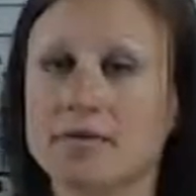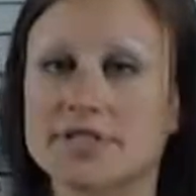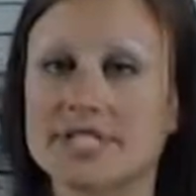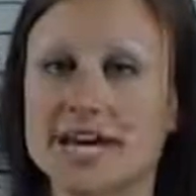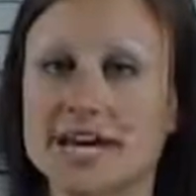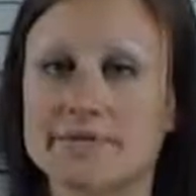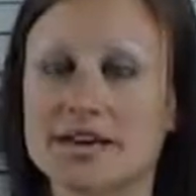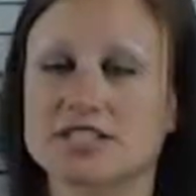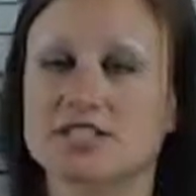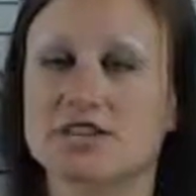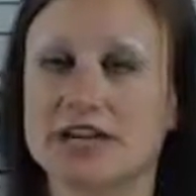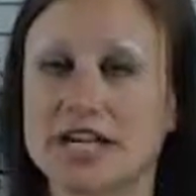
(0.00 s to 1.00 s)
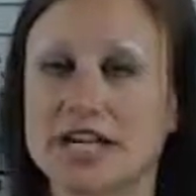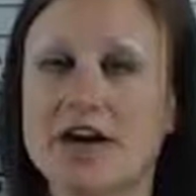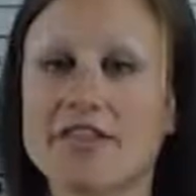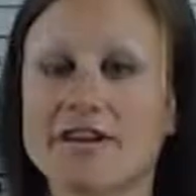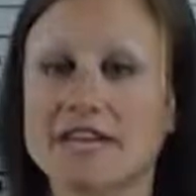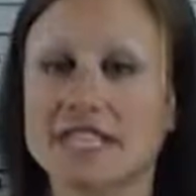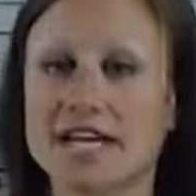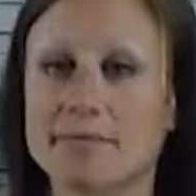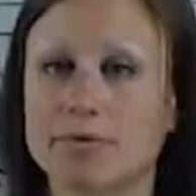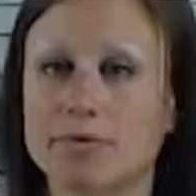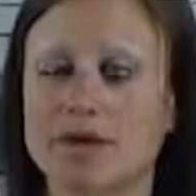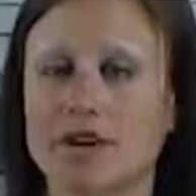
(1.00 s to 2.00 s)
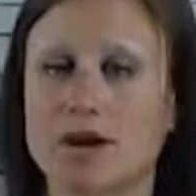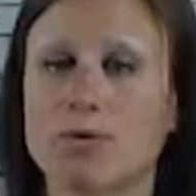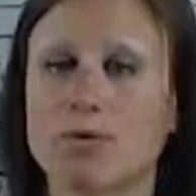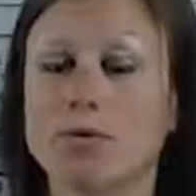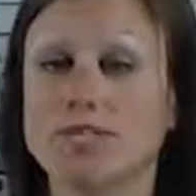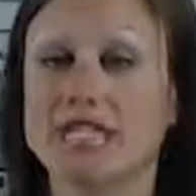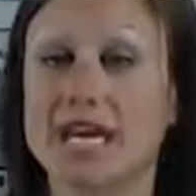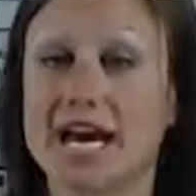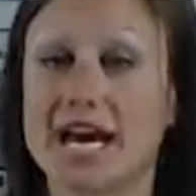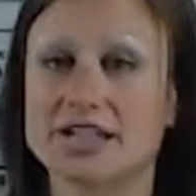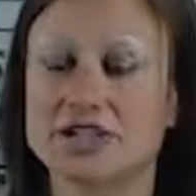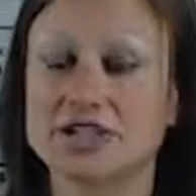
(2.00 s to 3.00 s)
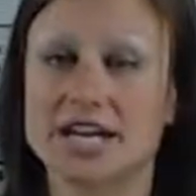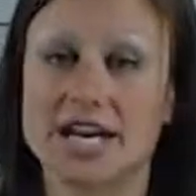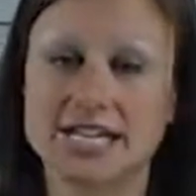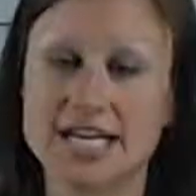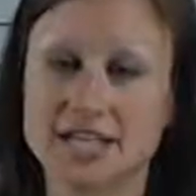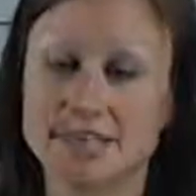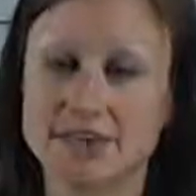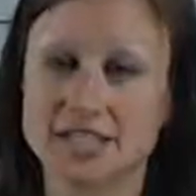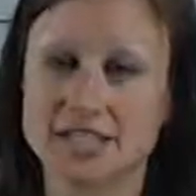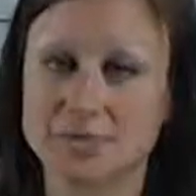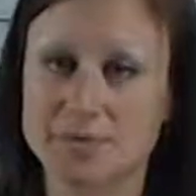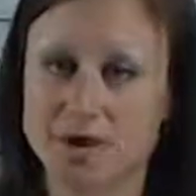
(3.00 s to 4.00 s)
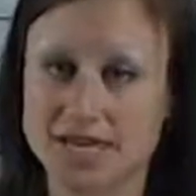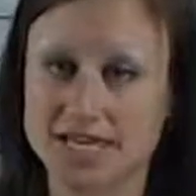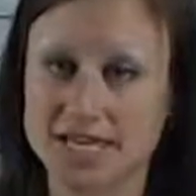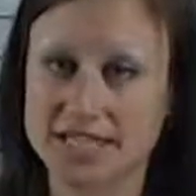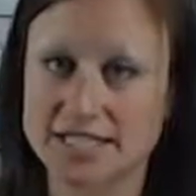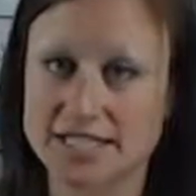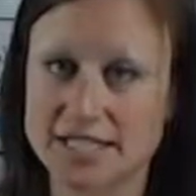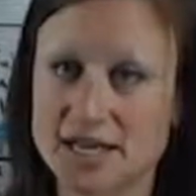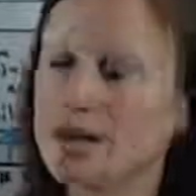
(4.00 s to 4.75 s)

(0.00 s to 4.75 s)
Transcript: Today we got to look at another example of a quote-to-cash end-to-end business process,